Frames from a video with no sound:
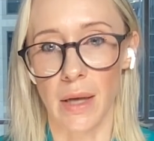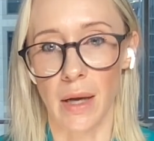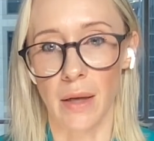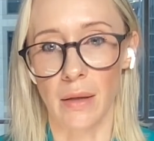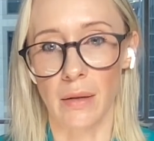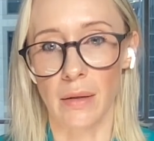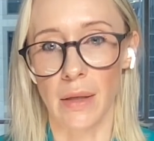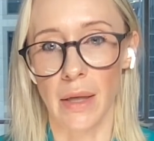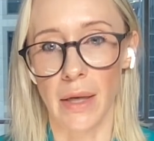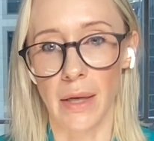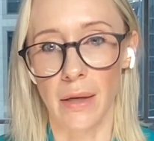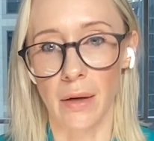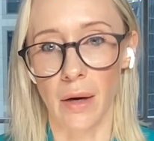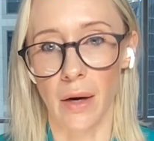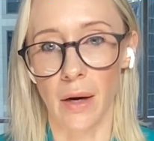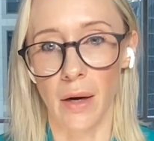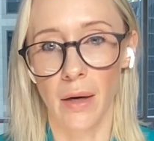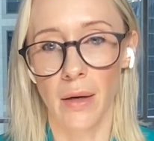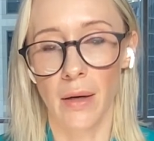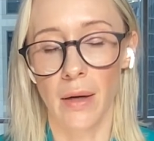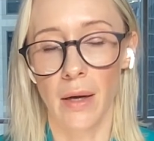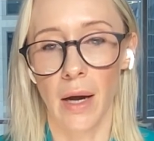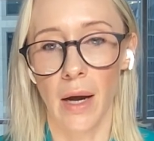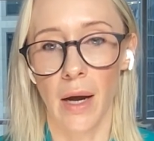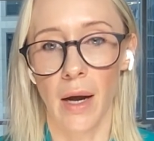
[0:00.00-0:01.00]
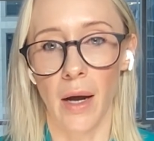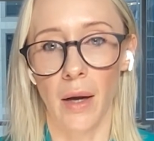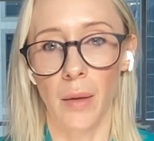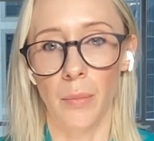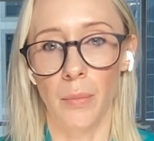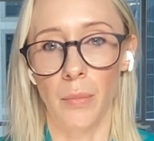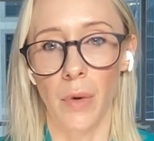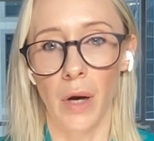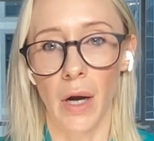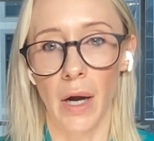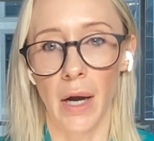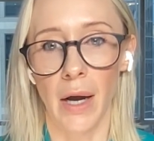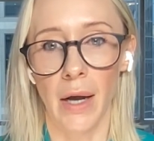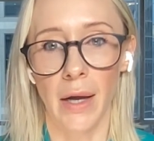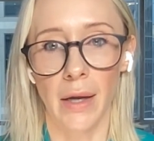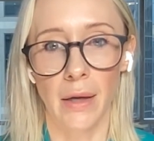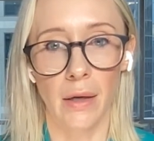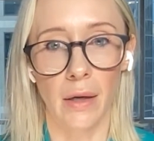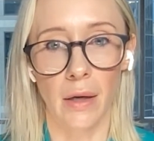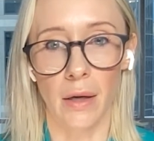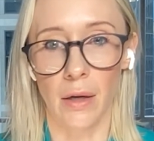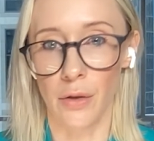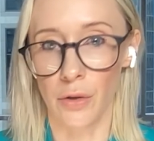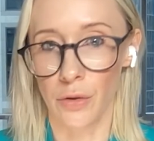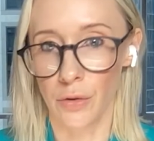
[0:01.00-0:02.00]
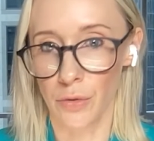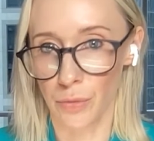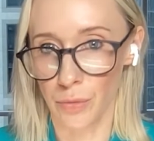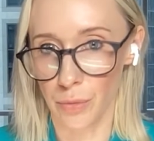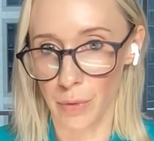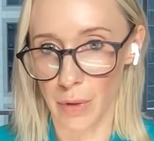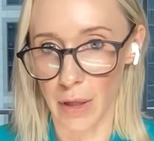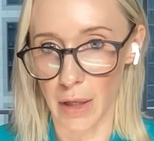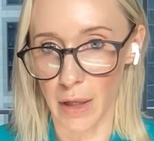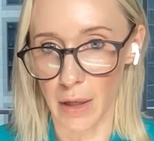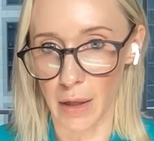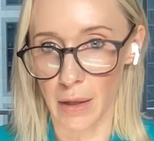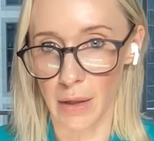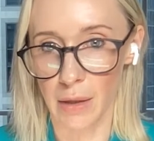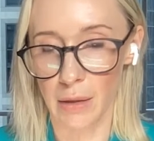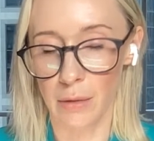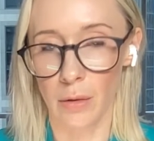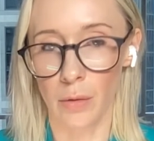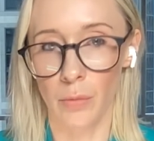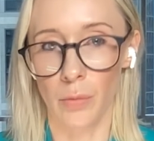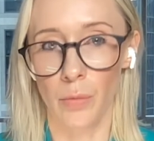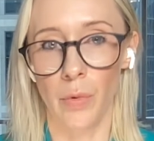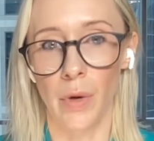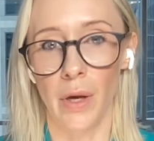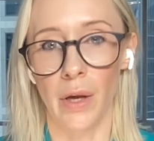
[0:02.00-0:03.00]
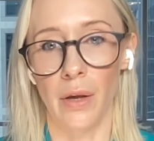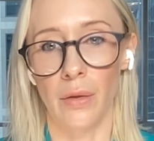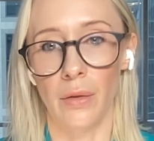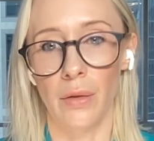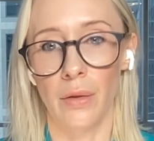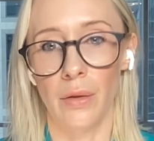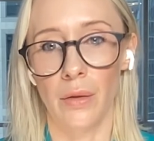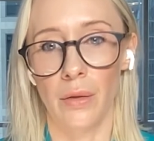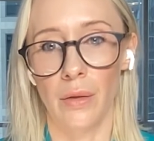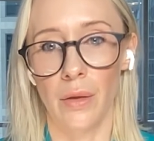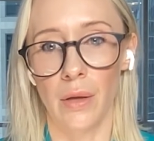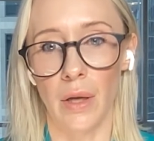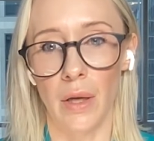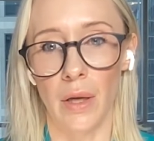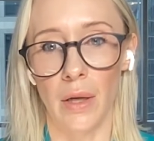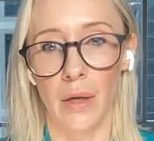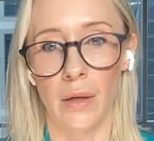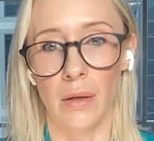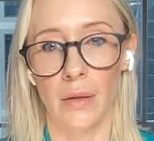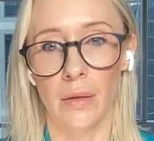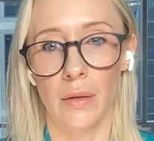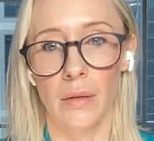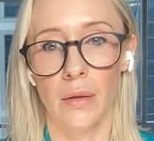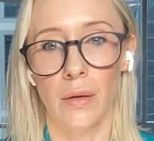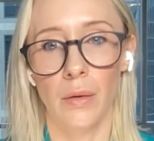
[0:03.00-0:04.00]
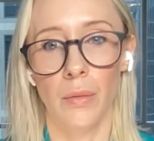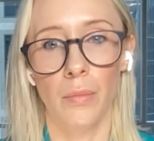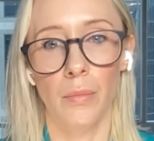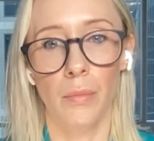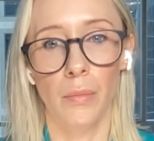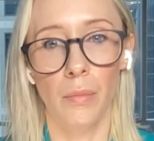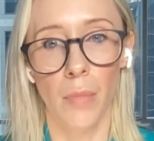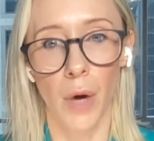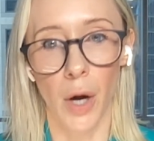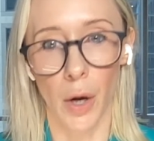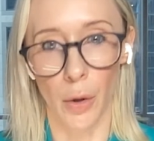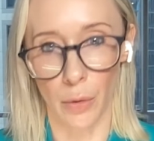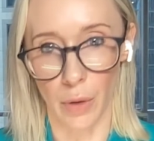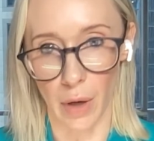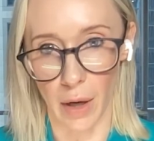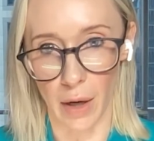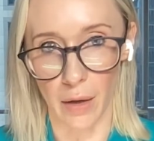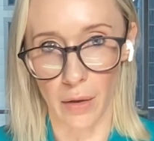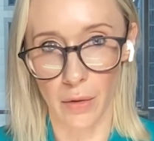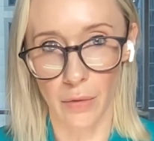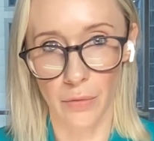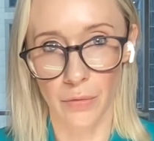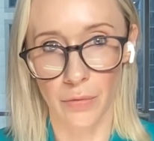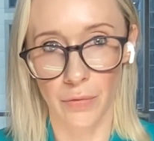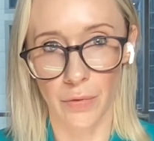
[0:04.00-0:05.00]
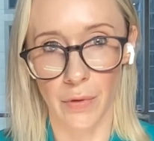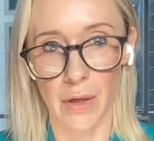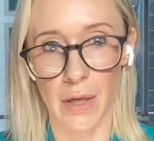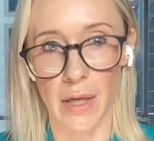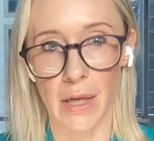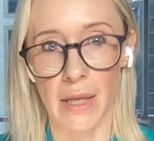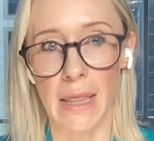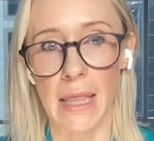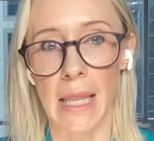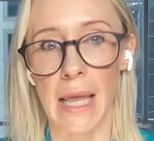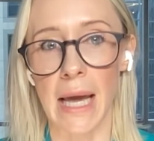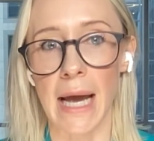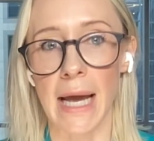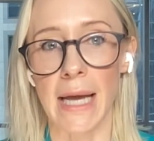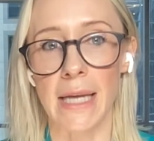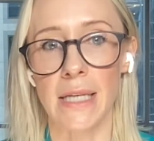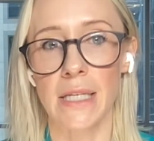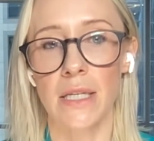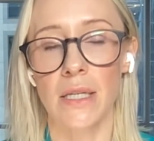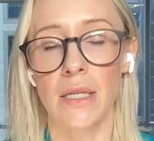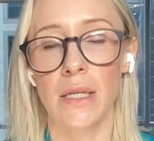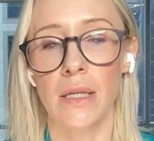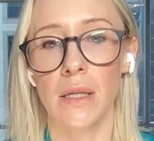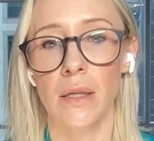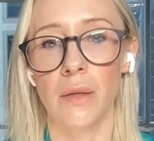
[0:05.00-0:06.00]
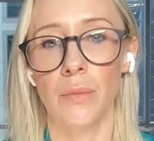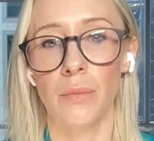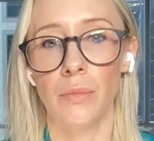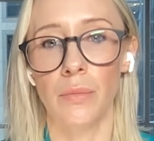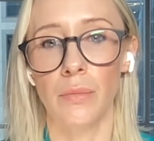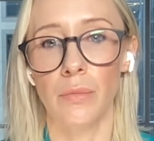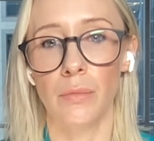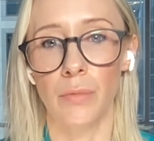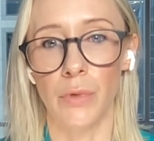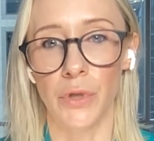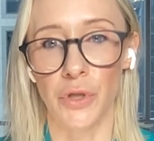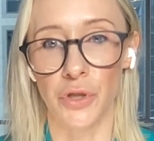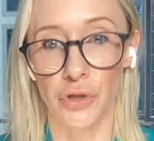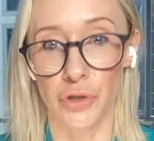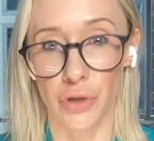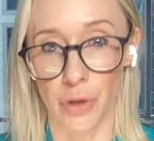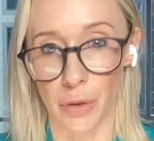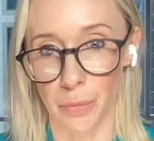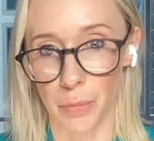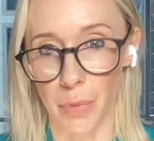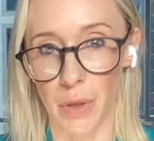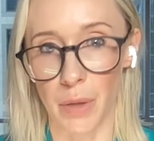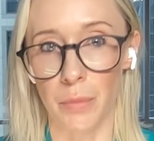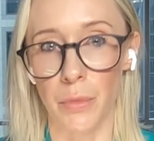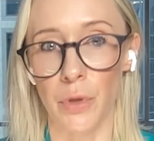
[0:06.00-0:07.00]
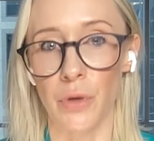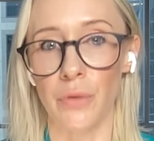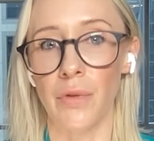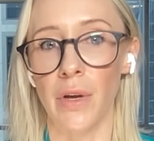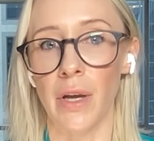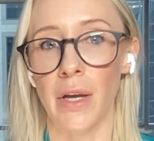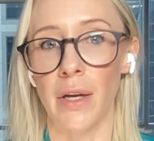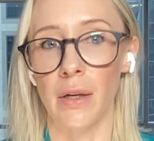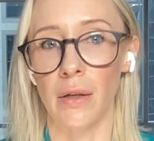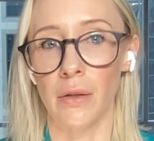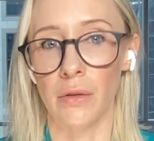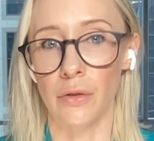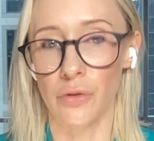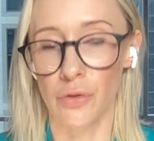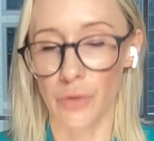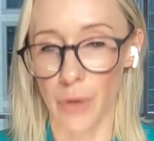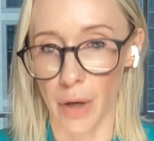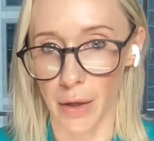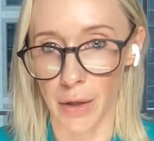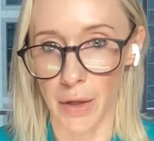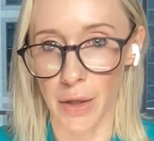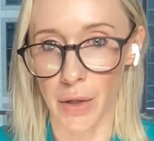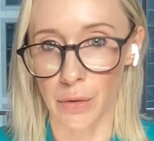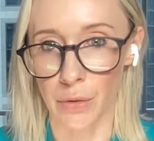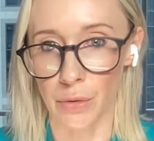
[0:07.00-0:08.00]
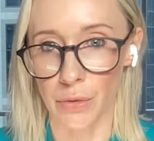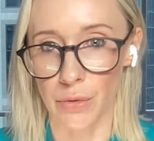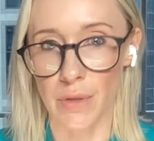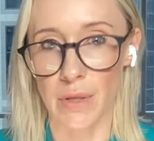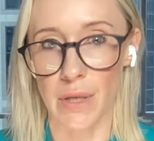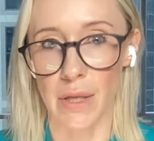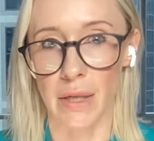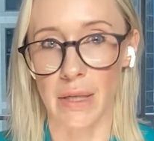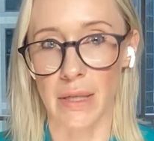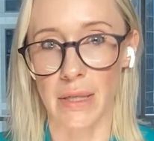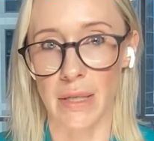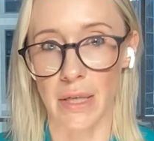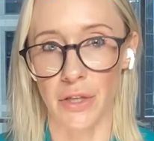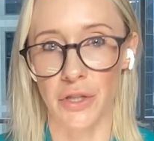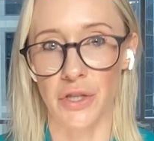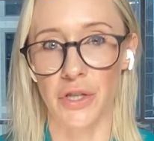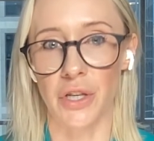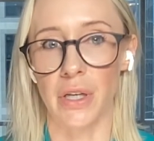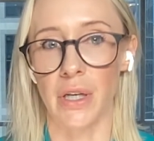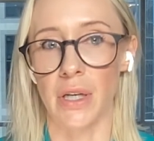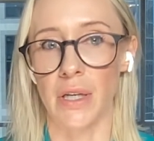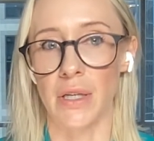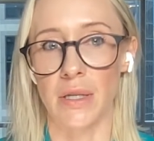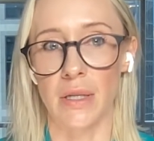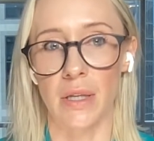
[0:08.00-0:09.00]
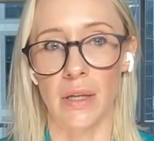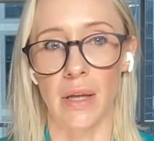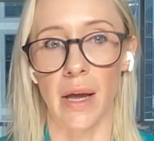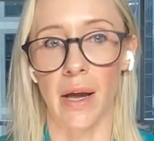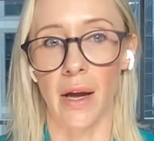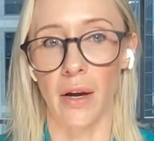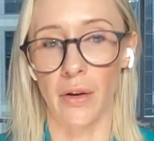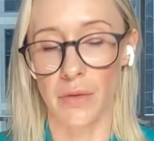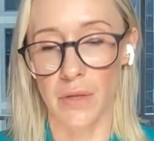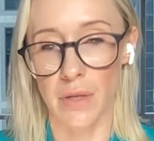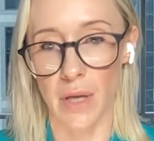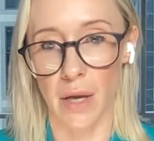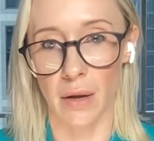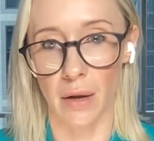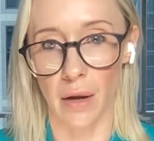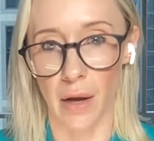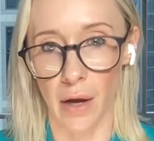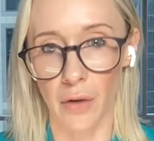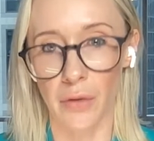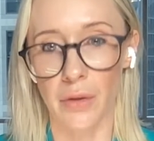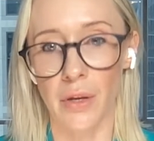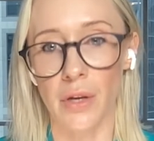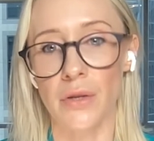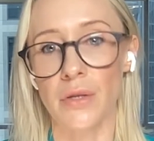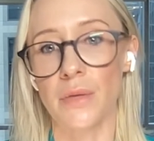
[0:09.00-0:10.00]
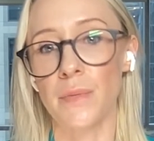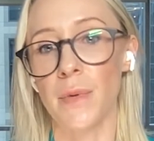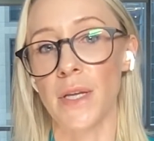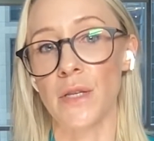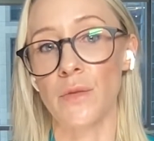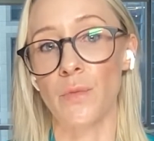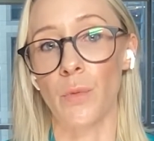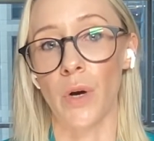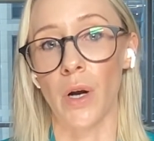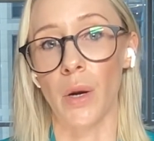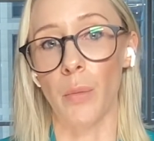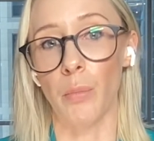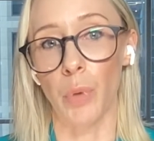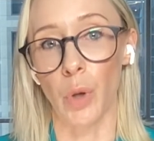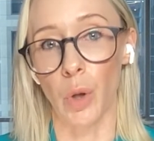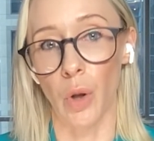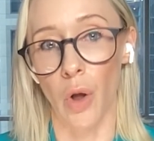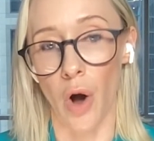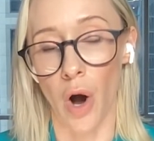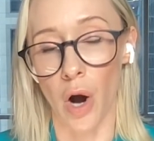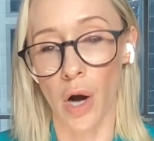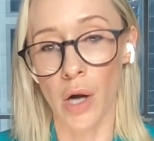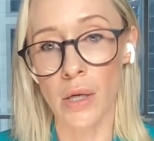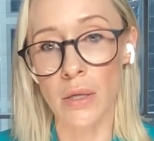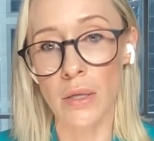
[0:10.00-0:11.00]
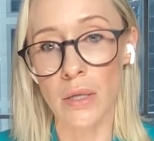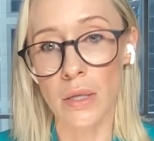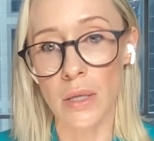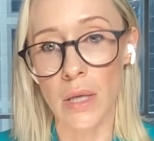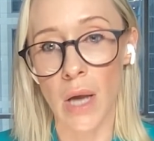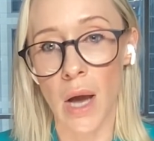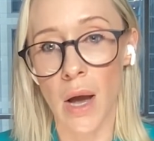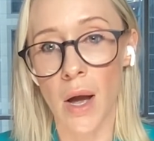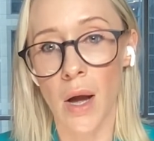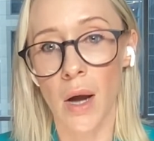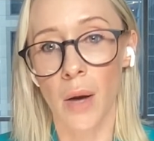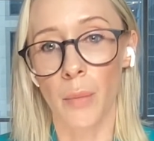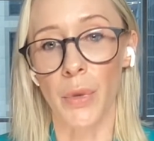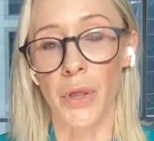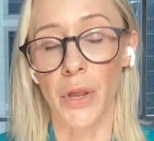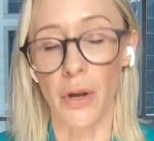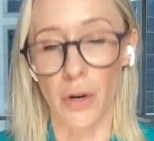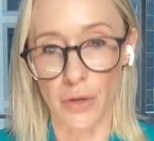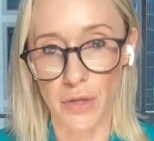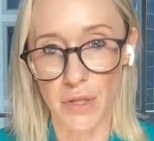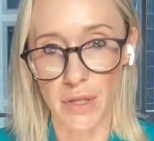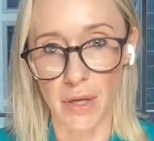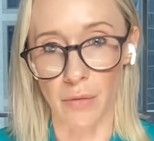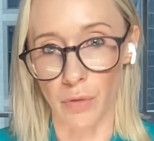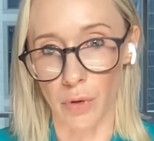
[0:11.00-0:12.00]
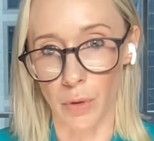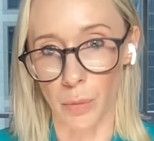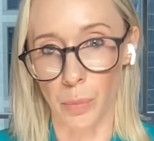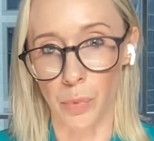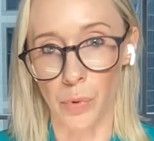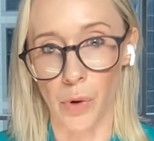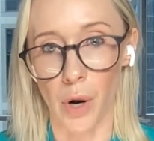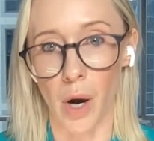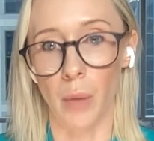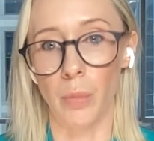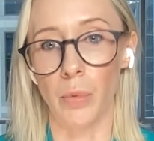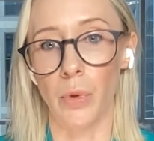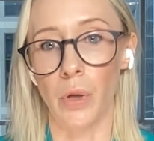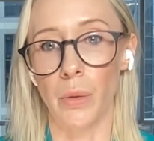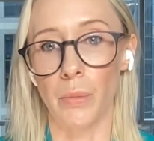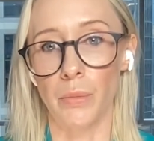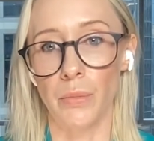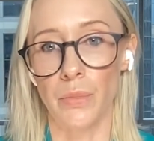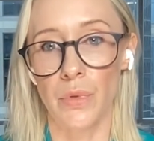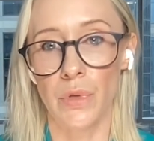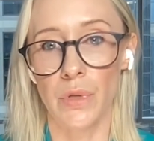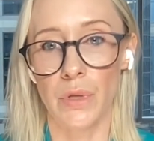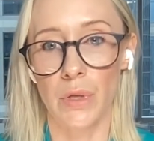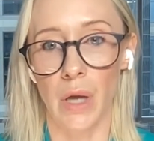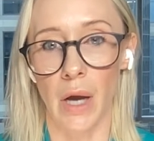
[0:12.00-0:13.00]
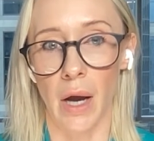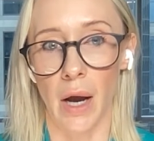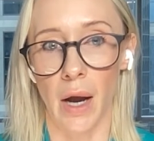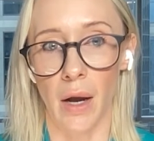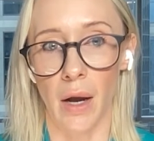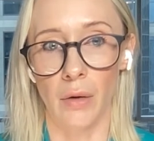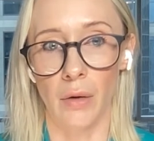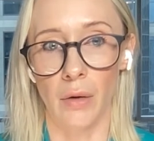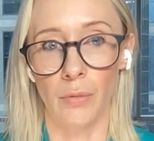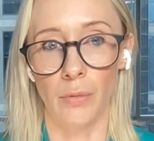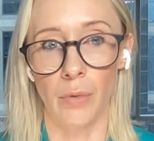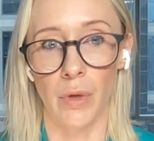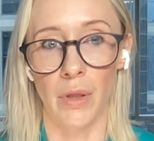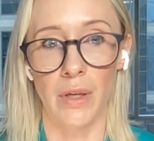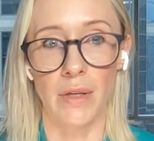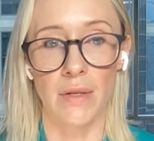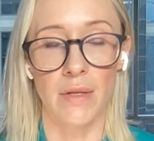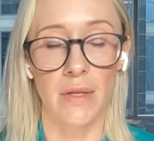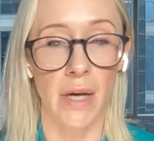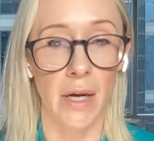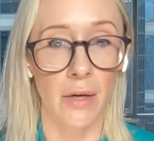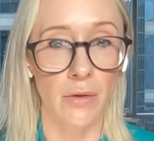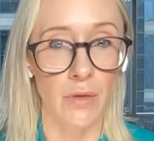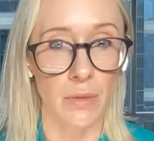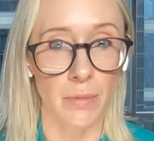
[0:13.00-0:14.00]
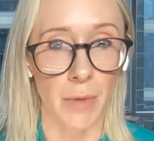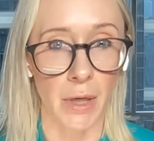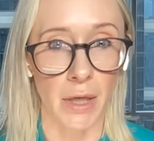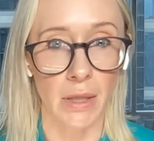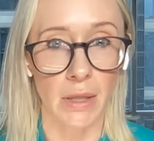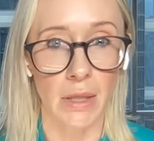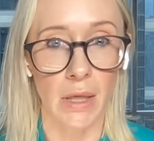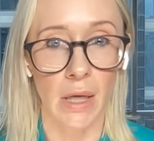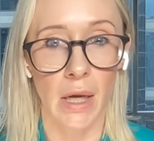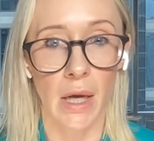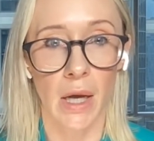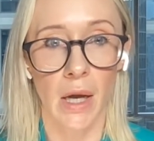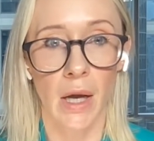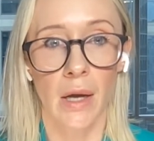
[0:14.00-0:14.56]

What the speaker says: that later. I agree with the motive in that we should be moving drug use and addiction into the healthcare space where it belongs. But there are several problems with this announcement.